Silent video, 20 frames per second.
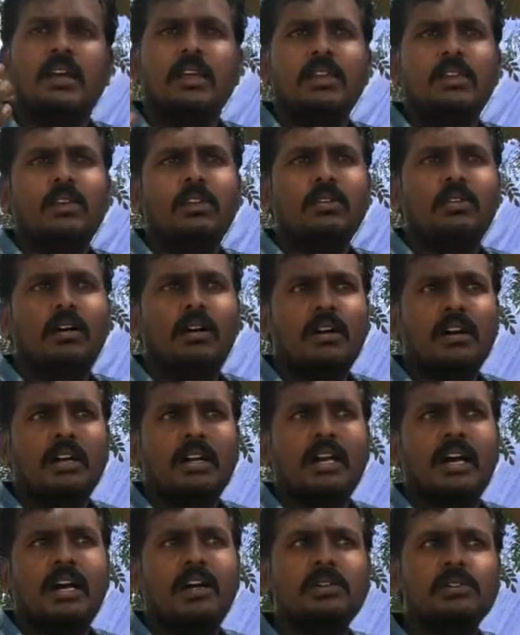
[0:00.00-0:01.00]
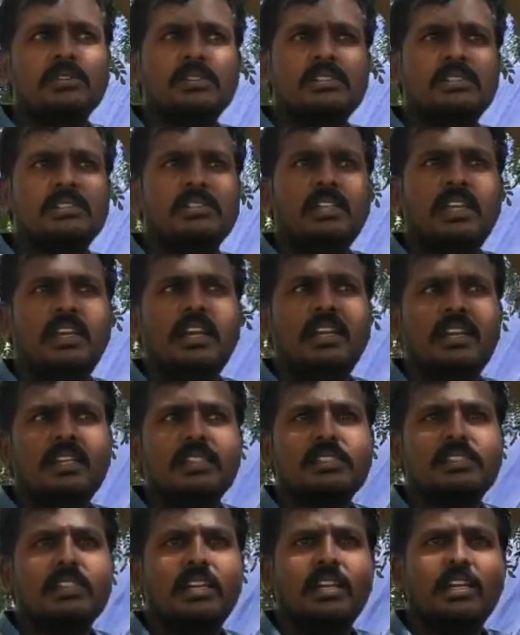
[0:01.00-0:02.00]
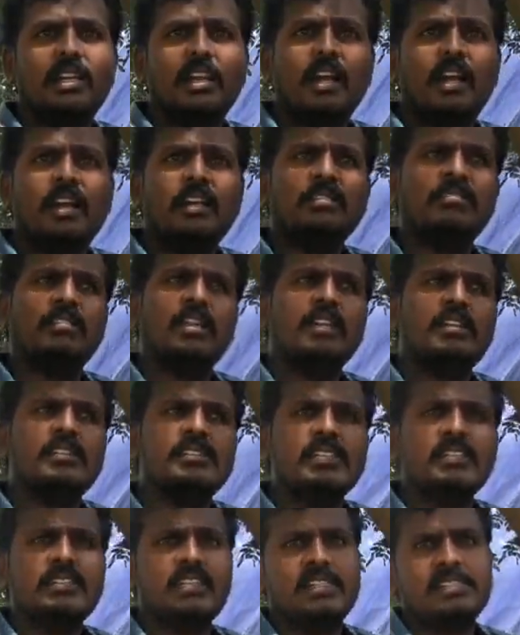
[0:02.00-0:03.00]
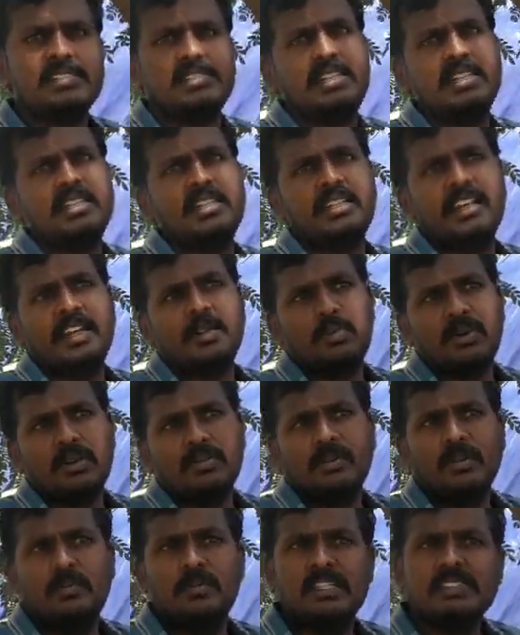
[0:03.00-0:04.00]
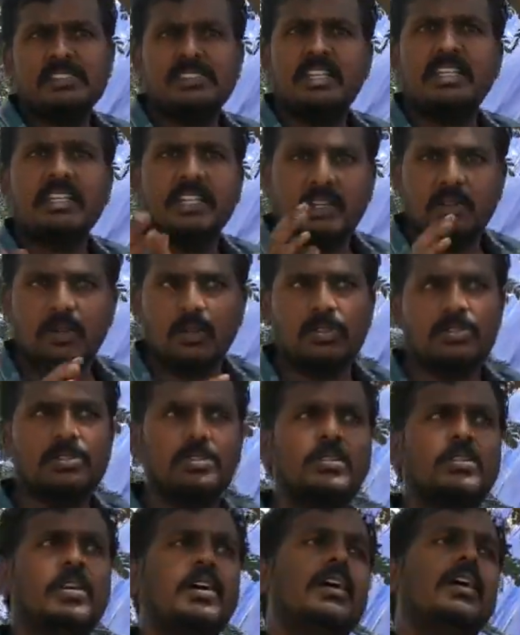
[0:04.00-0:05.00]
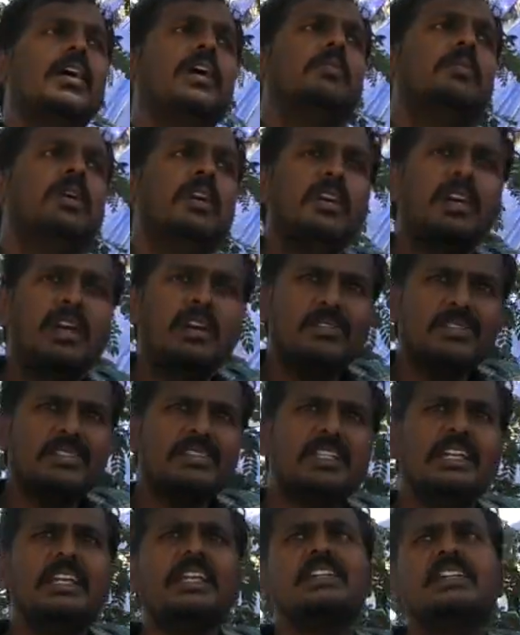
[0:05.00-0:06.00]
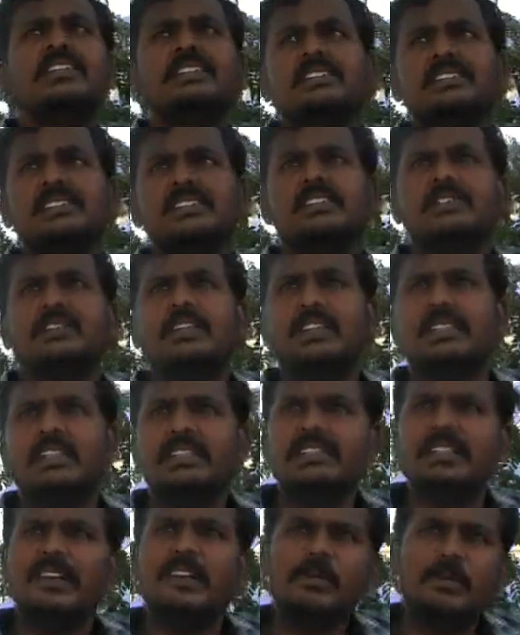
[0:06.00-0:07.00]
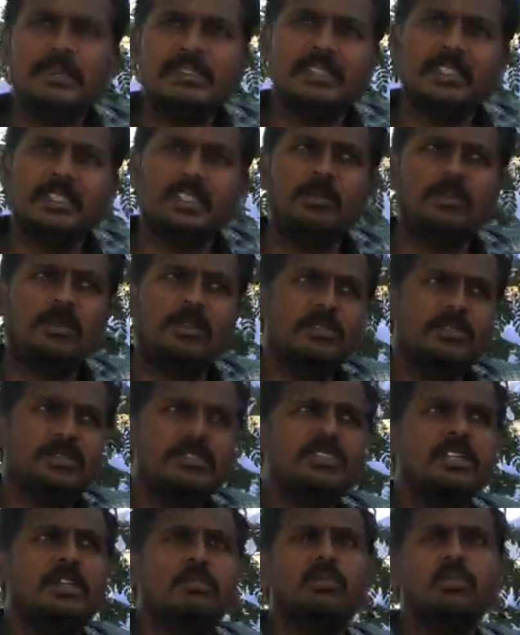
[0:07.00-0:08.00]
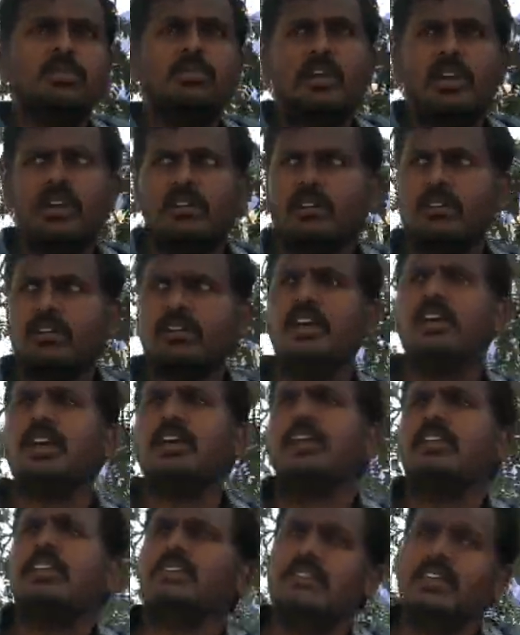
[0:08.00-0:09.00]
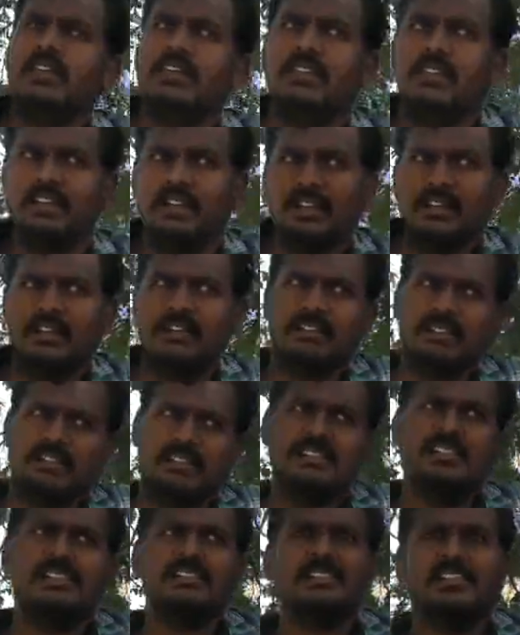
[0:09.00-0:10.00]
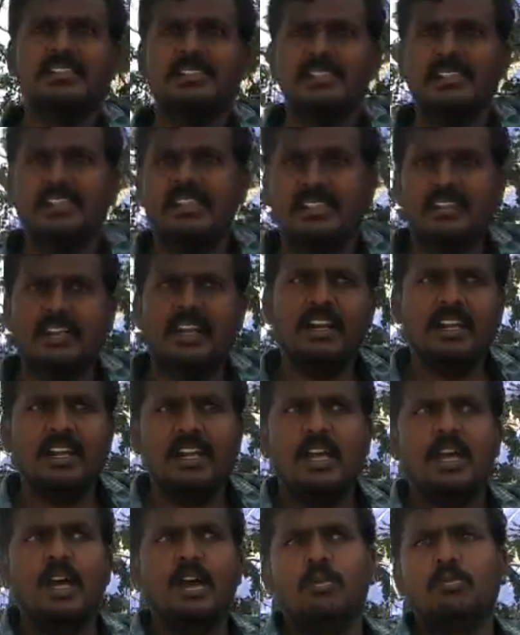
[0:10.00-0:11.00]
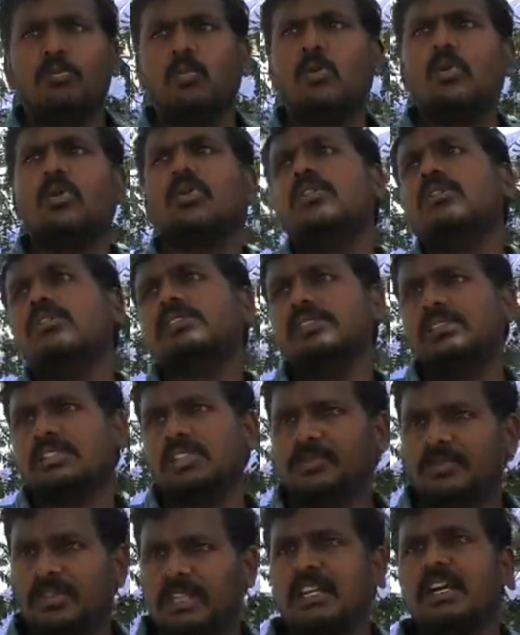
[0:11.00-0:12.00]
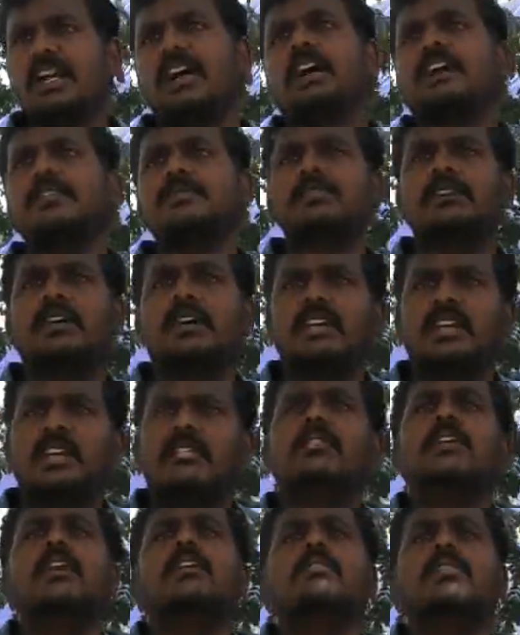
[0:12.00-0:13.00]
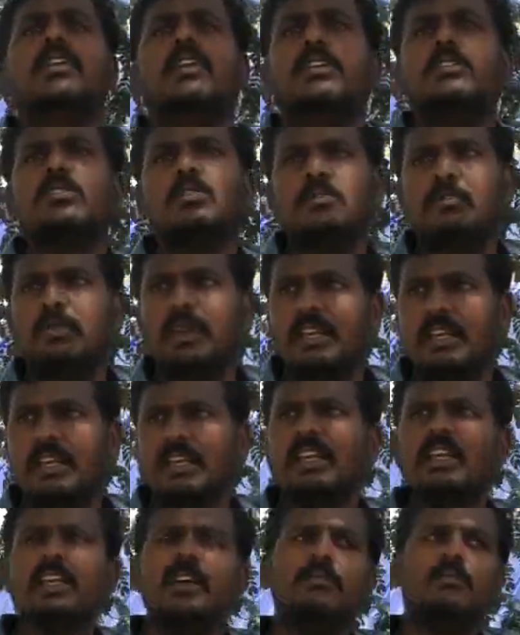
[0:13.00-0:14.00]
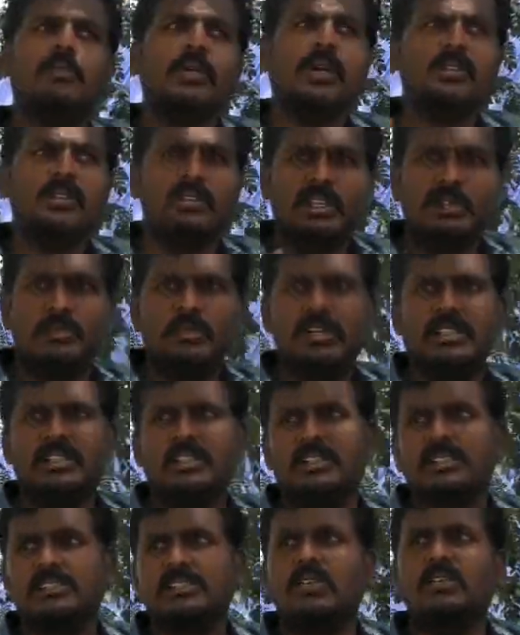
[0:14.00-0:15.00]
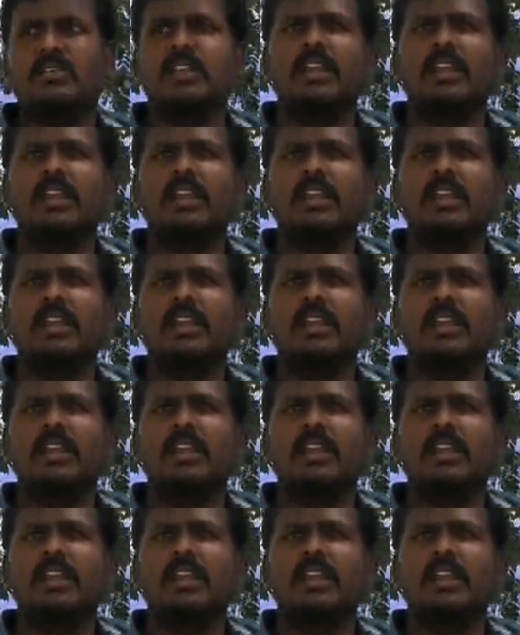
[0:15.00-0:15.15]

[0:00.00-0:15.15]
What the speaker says: your cow's yield is 10 and there is a chance that it can perform less than 10 also. But you have to select in such a way that there will be certain bulls which are proven, or their results are seen that most of the calves are giving very good milking compared to their mothers, or